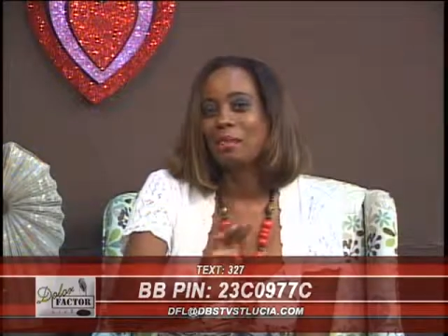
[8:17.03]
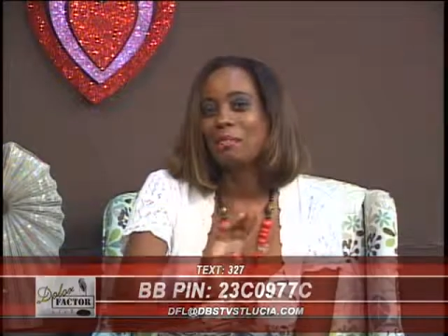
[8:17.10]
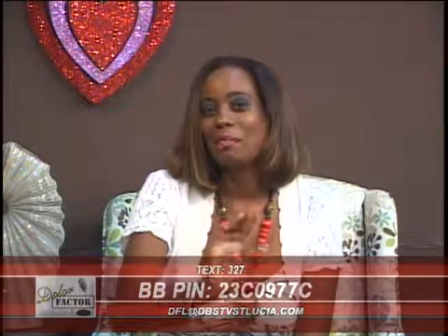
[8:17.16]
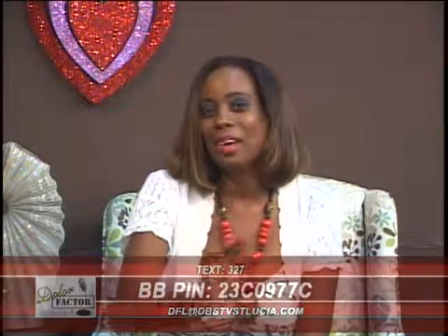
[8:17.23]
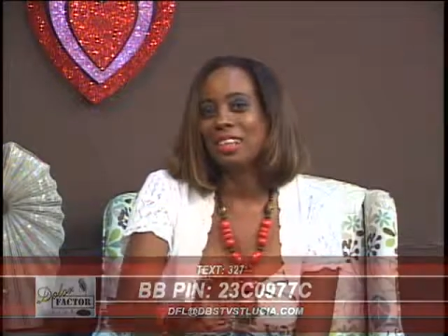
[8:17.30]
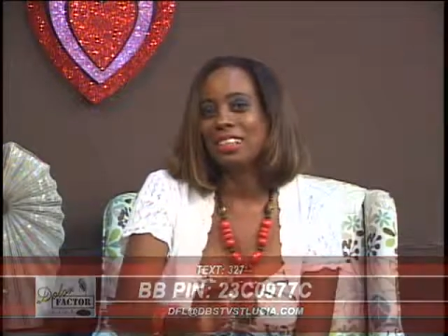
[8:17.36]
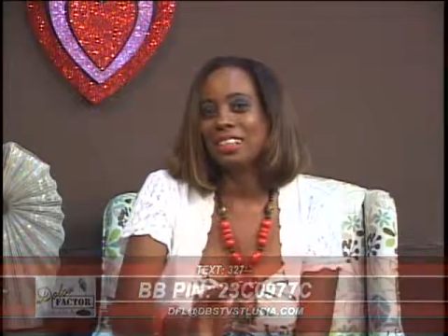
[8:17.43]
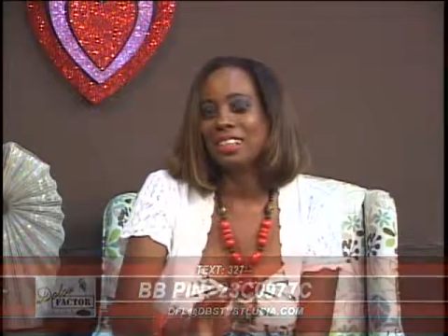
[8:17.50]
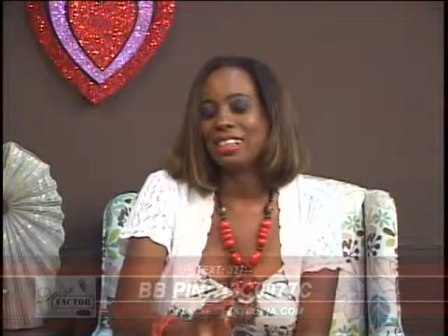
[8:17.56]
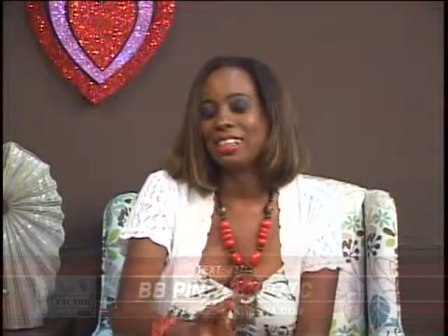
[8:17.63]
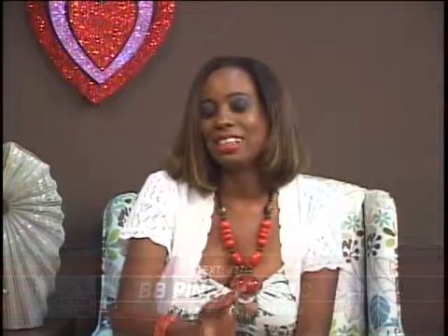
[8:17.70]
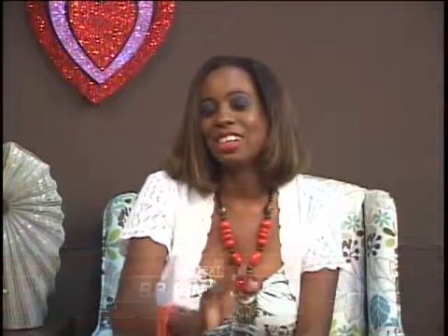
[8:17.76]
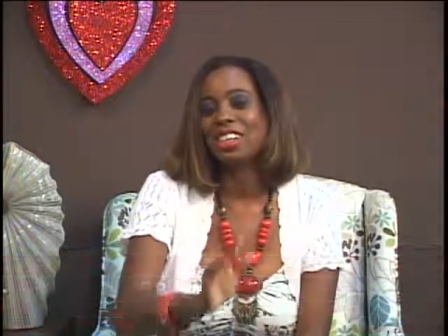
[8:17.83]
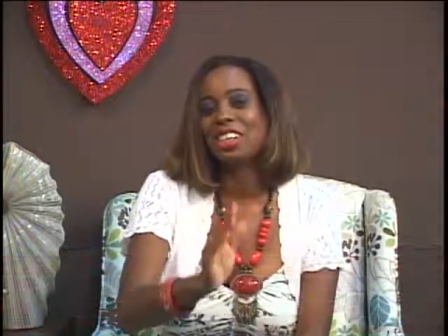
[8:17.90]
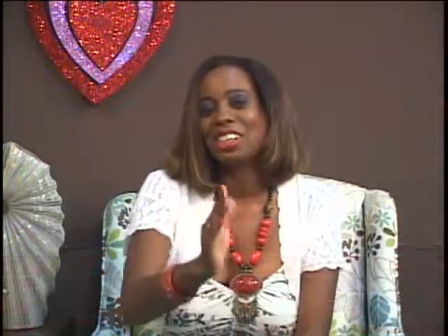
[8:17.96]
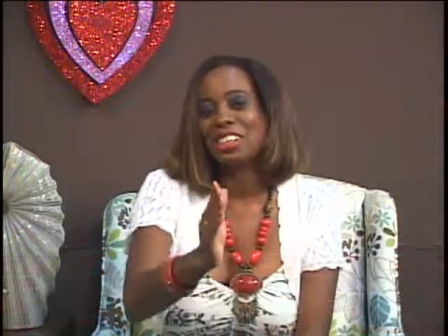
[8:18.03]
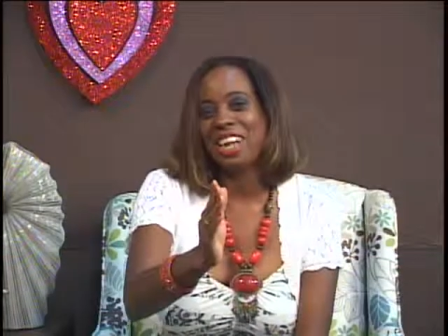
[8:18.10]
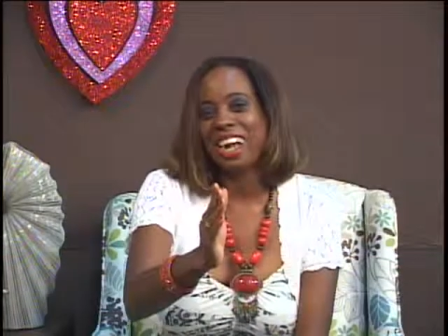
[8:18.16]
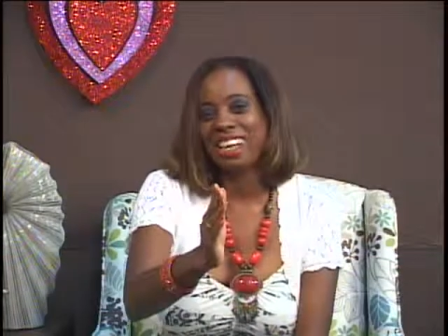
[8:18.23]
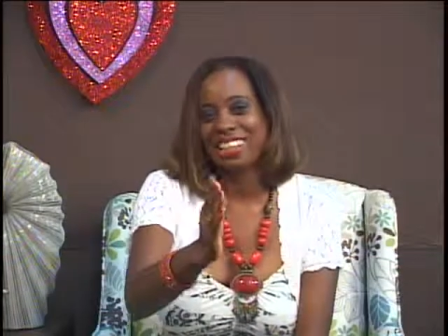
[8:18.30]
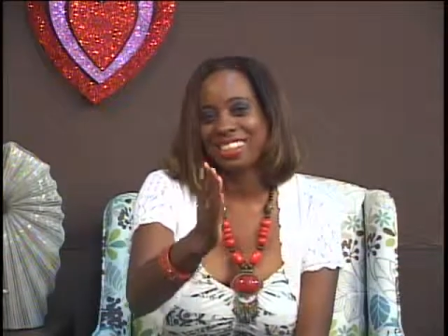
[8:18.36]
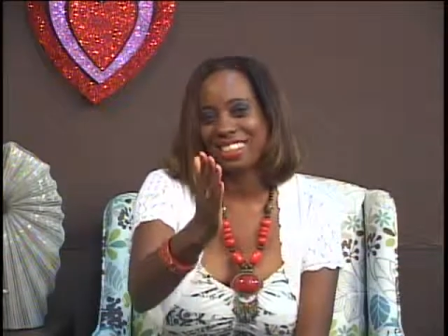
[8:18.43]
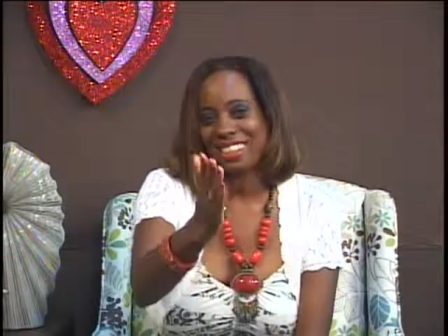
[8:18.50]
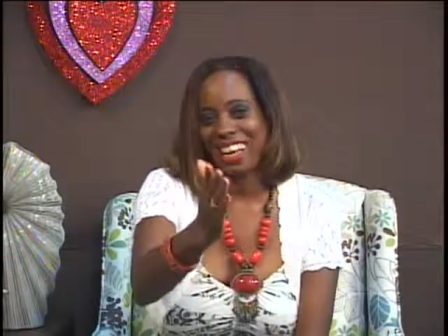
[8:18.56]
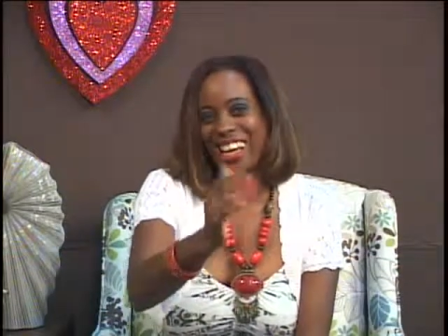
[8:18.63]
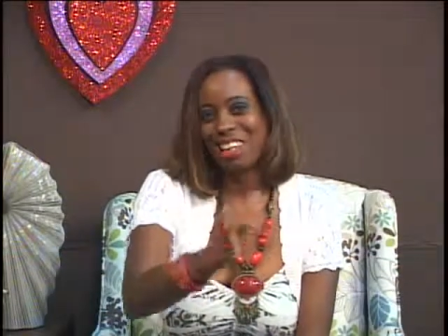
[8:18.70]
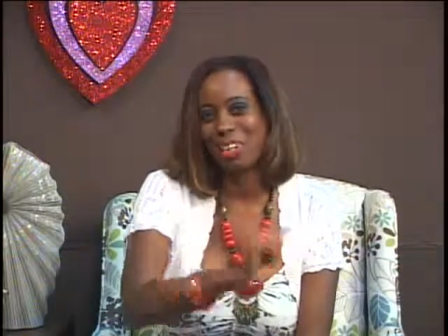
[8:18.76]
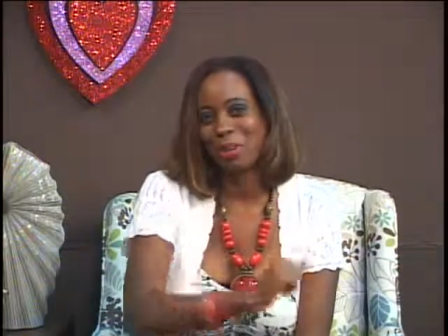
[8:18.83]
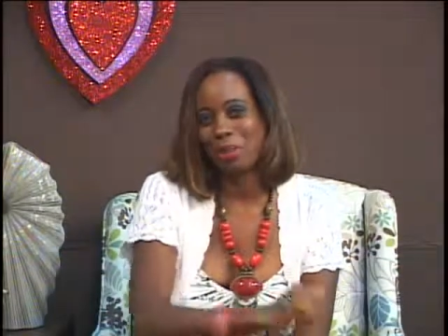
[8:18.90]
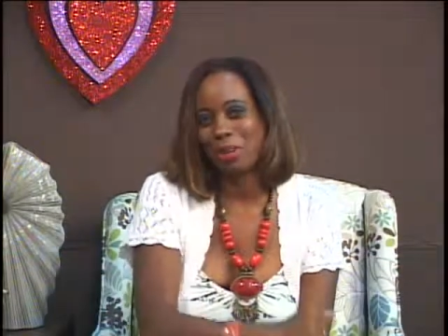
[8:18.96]
melodies. Good night
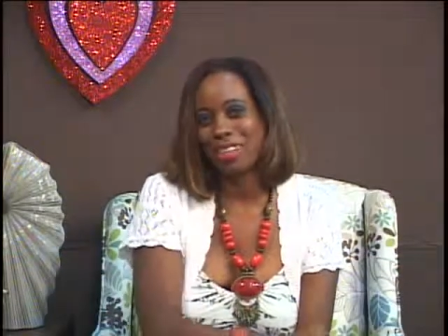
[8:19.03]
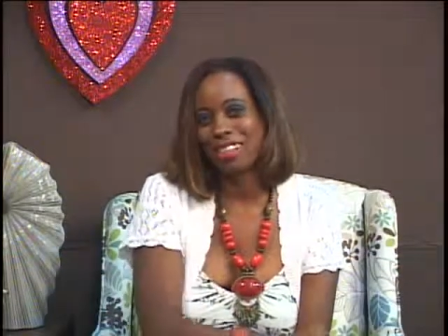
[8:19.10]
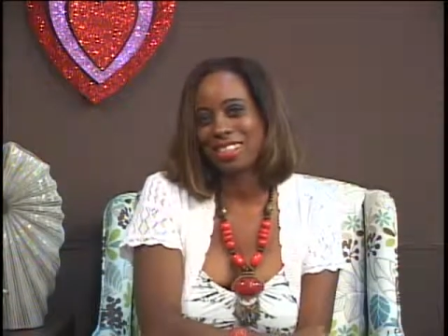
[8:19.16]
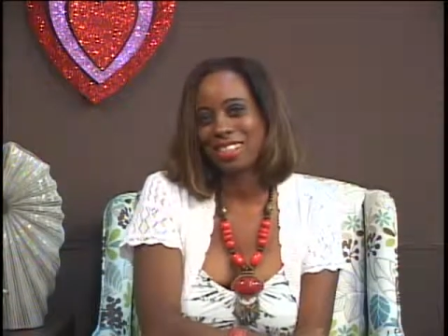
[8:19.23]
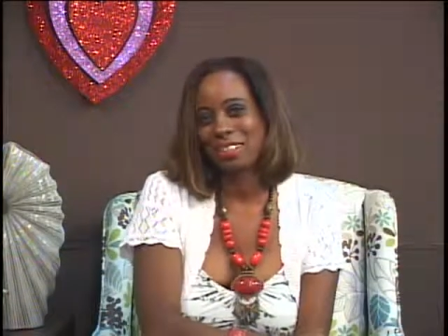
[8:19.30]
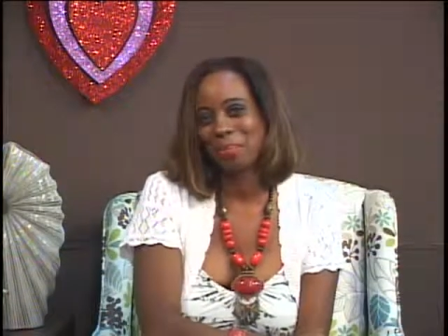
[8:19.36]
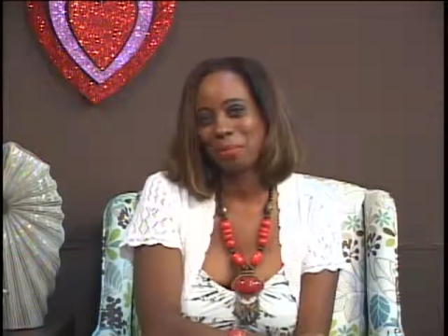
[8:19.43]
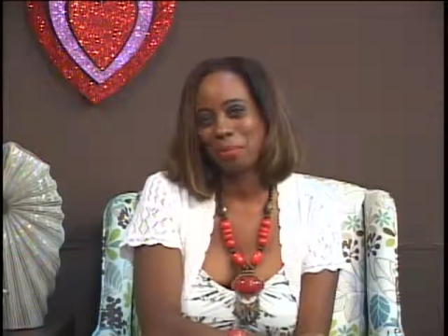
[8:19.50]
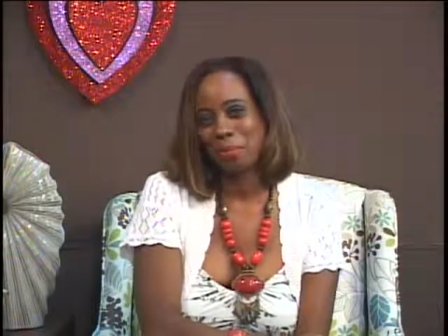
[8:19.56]
and God bless.